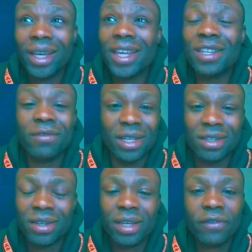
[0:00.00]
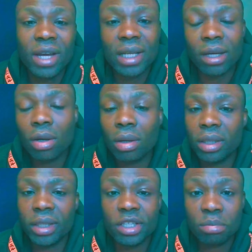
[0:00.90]
is, in fact, I call
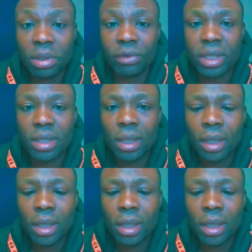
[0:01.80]
it a spirit.